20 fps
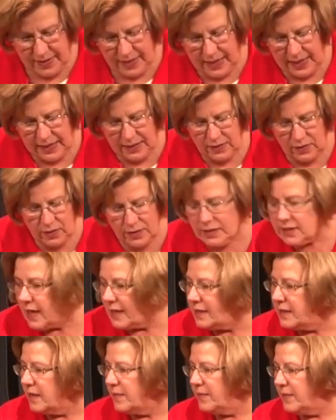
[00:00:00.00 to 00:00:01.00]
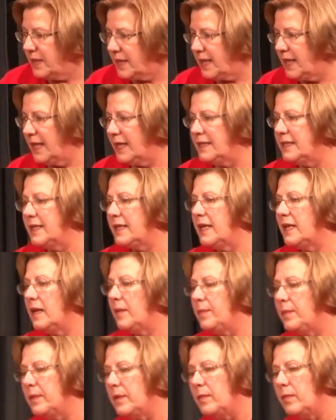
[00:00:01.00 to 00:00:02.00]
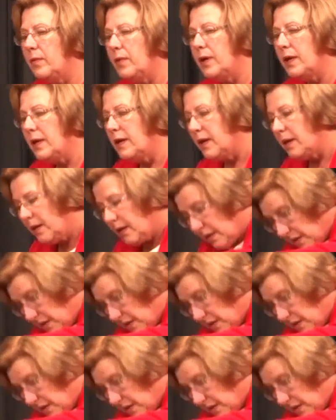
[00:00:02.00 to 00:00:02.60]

Kind of looks like some of the kids that get up in the morning, huh?